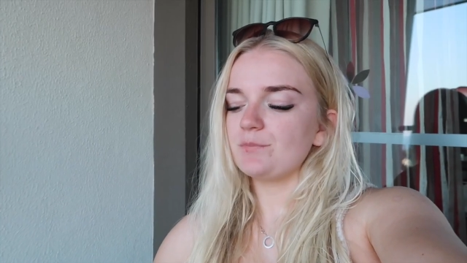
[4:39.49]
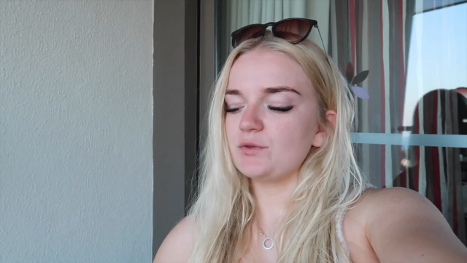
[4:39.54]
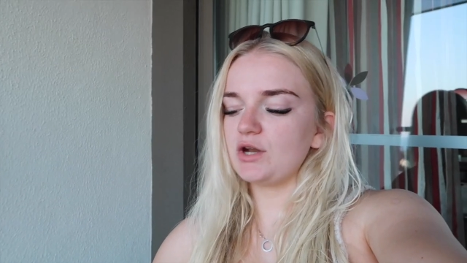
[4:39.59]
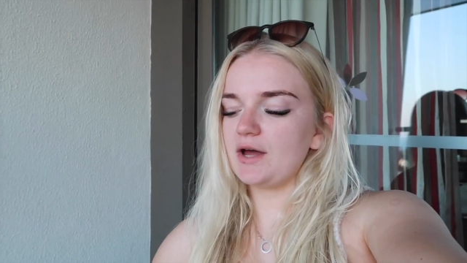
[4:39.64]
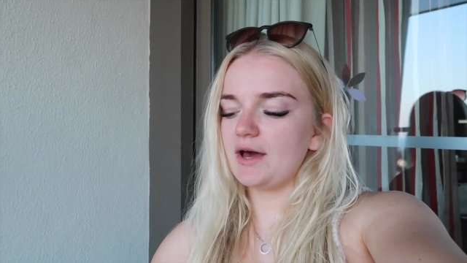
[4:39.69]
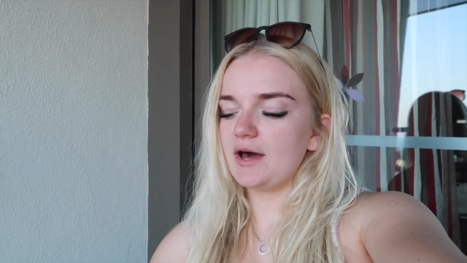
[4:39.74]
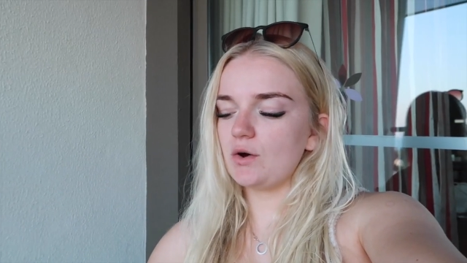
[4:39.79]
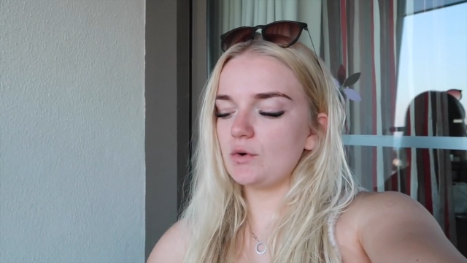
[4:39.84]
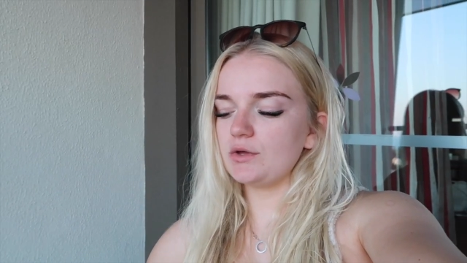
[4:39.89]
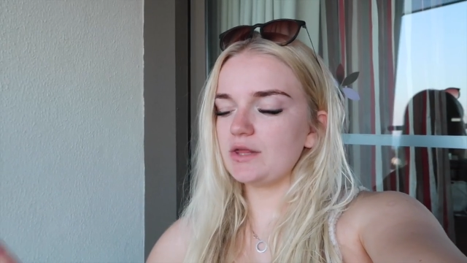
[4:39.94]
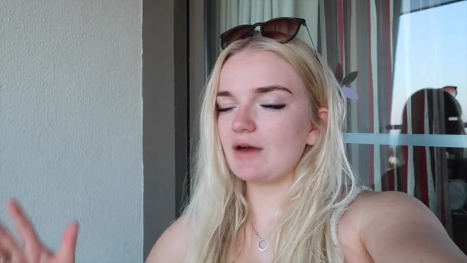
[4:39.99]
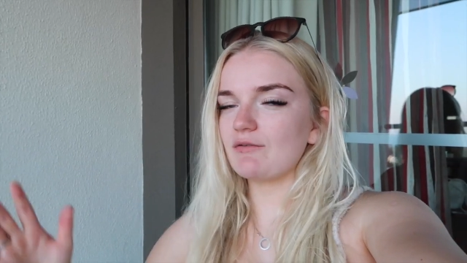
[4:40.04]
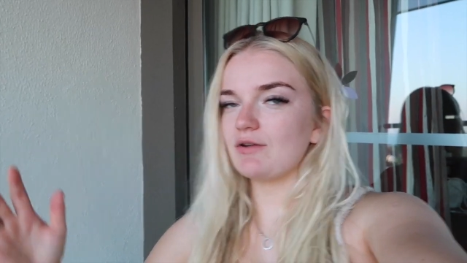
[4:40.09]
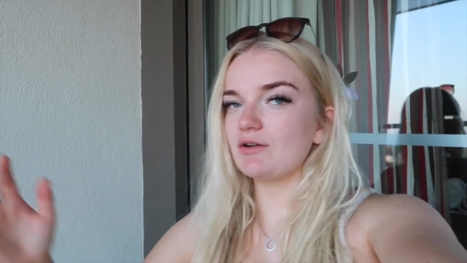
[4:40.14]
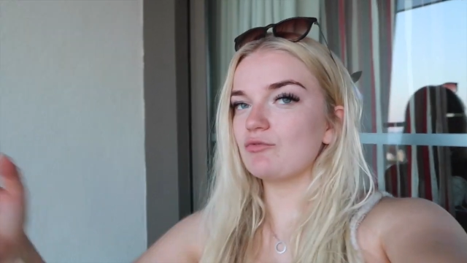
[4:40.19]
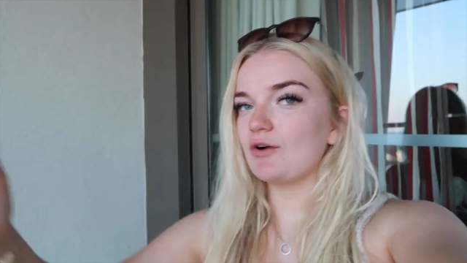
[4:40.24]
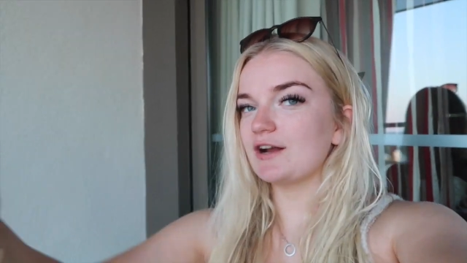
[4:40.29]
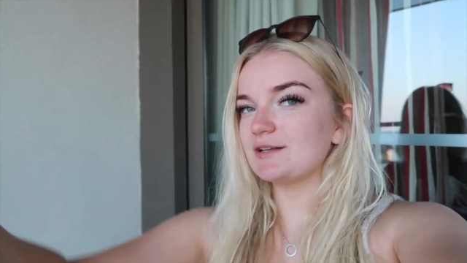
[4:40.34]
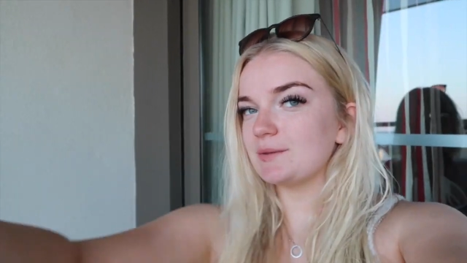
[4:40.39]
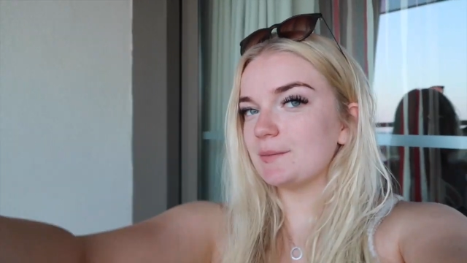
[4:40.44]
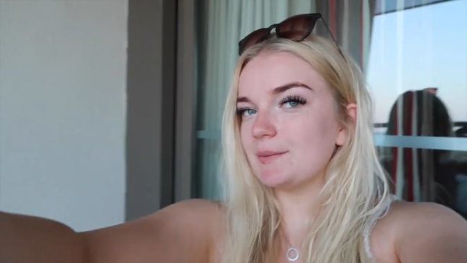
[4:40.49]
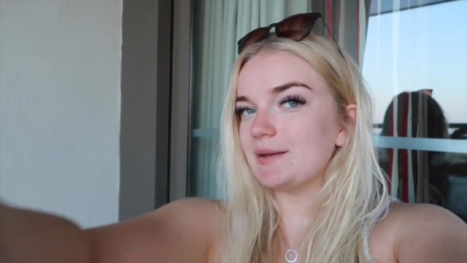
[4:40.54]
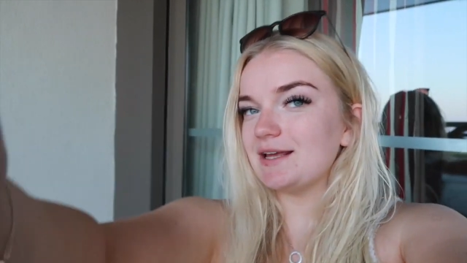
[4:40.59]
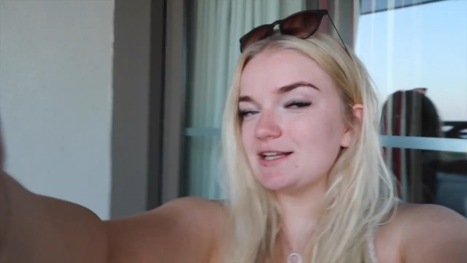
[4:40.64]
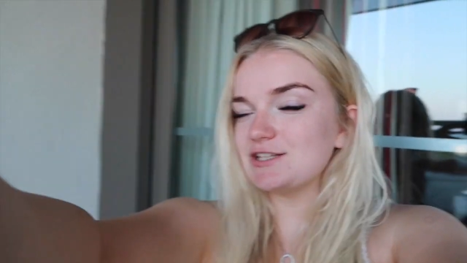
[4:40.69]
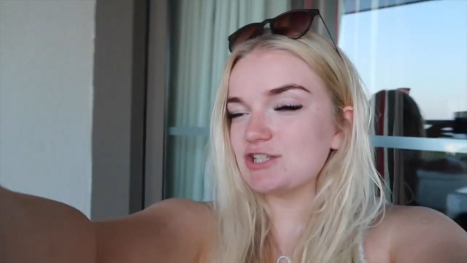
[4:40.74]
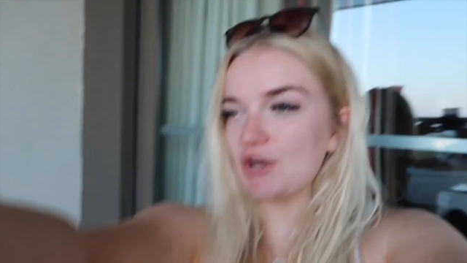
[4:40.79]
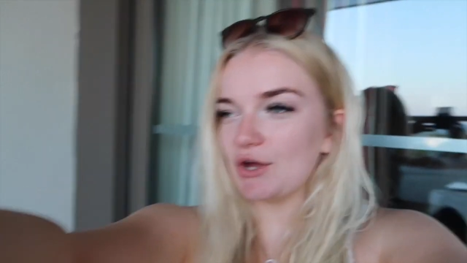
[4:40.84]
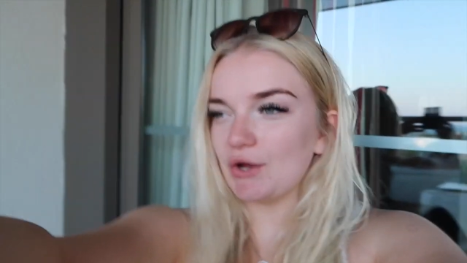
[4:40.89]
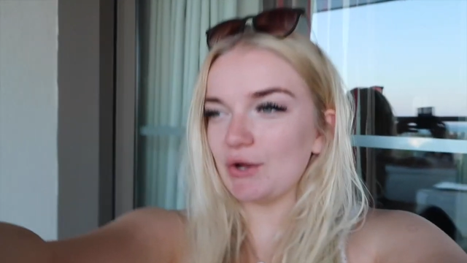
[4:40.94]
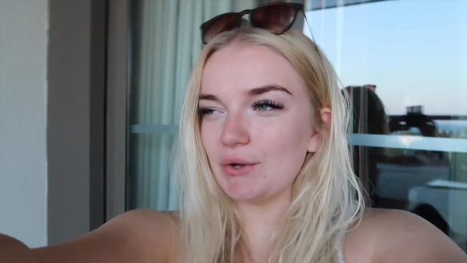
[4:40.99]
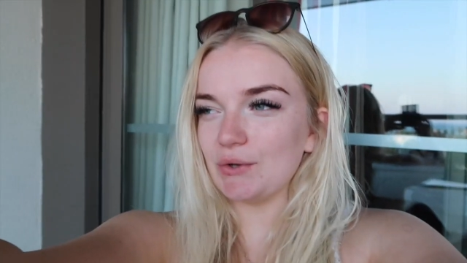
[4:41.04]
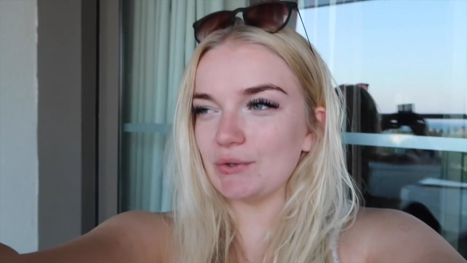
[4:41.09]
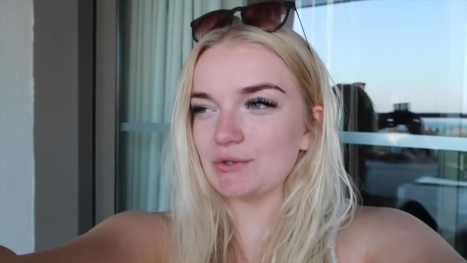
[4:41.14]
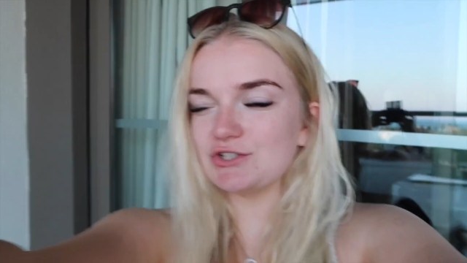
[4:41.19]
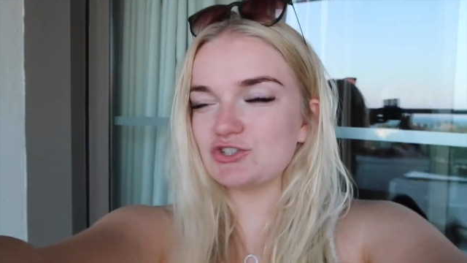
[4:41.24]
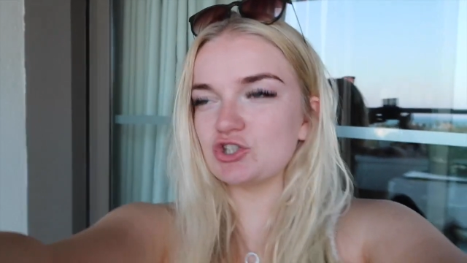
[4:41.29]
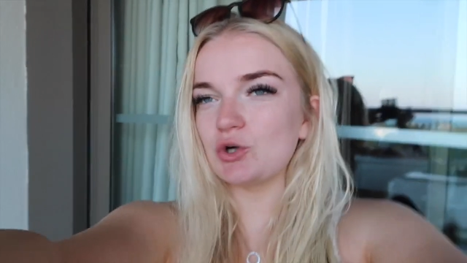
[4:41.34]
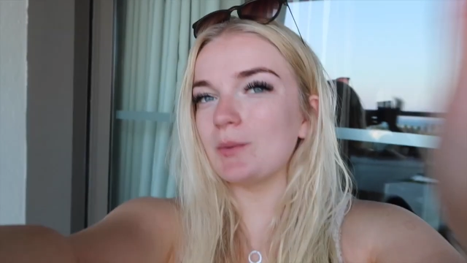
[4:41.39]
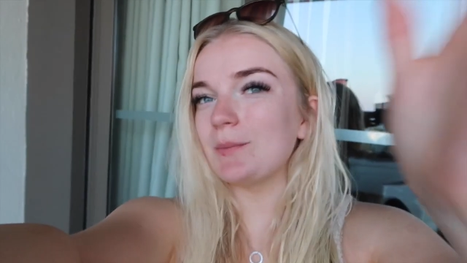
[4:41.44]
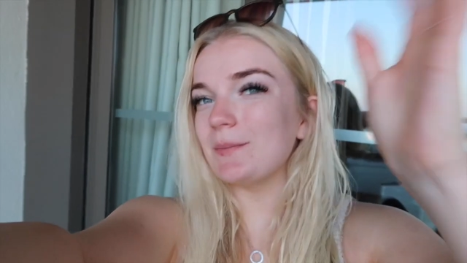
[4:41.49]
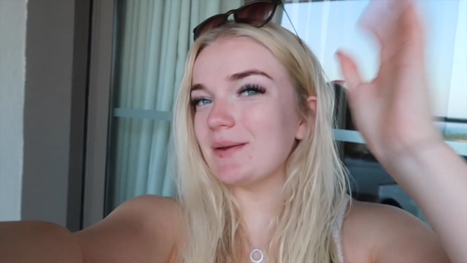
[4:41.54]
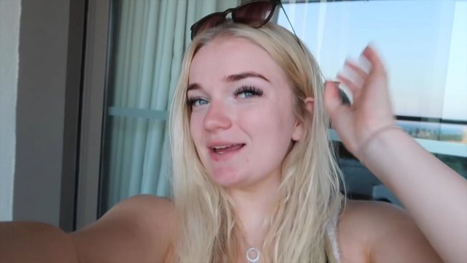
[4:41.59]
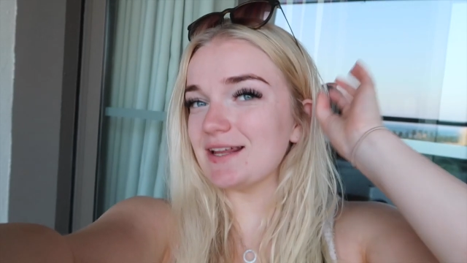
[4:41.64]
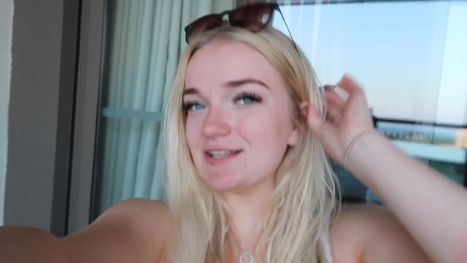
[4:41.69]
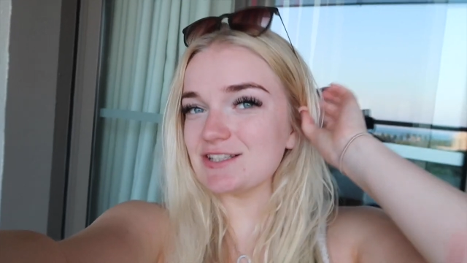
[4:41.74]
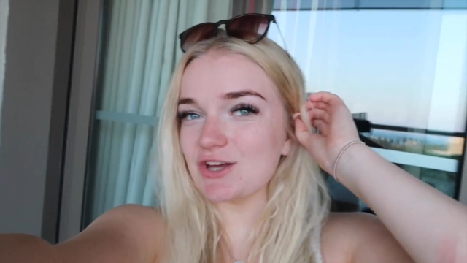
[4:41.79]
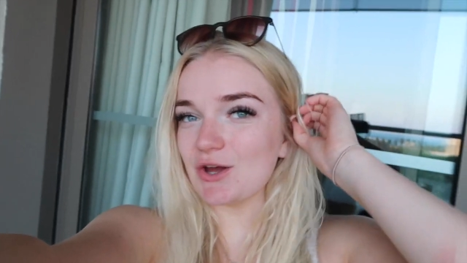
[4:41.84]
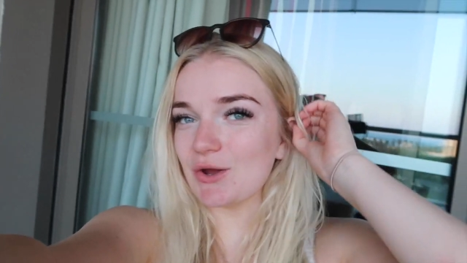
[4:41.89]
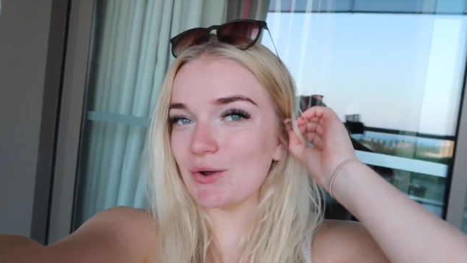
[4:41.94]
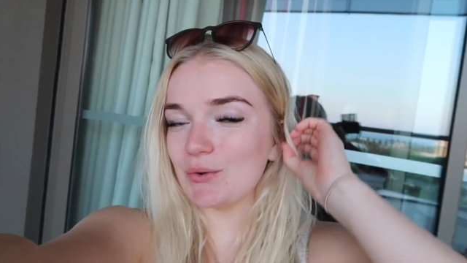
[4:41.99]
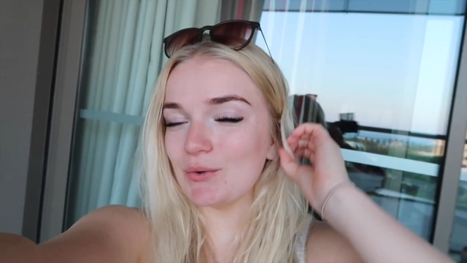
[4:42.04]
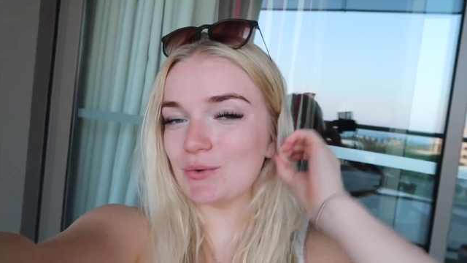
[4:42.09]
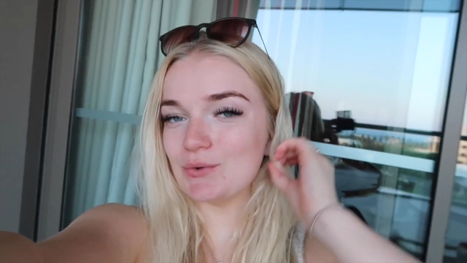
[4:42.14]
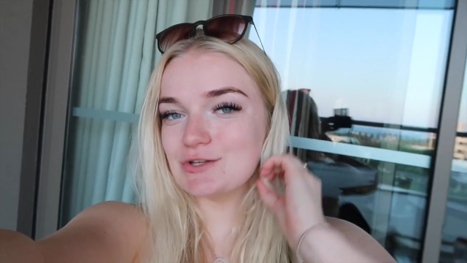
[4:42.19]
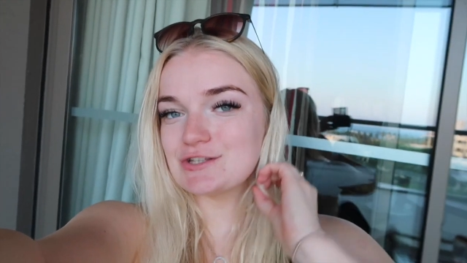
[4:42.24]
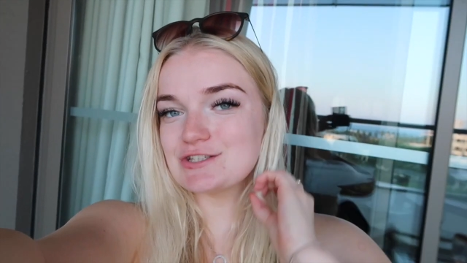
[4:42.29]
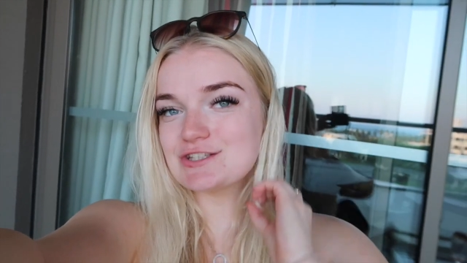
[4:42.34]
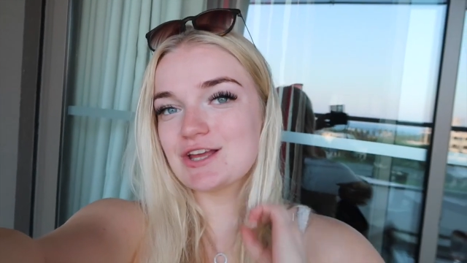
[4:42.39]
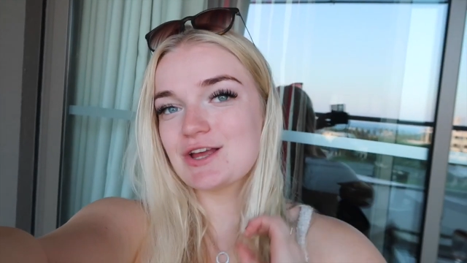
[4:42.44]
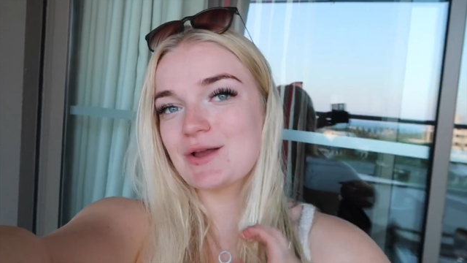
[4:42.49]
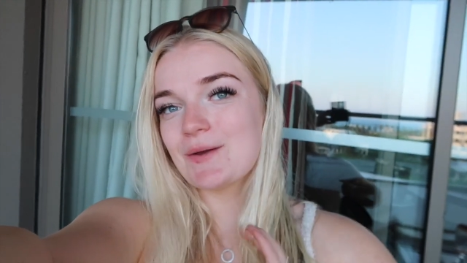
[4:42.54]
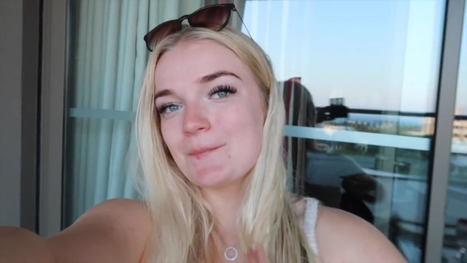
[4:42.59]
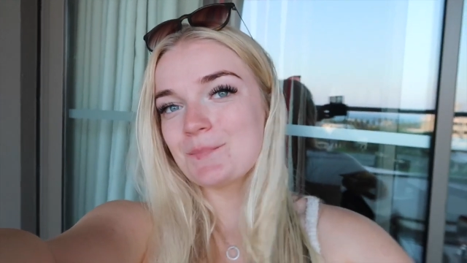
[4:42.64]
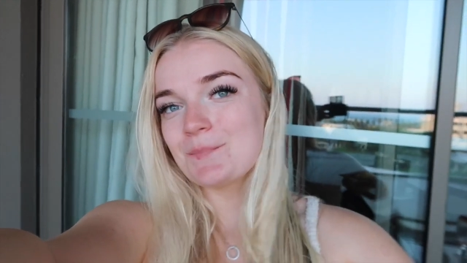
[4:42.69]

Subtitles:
You know how you have like raspberry mojitos, strawberry mojitos?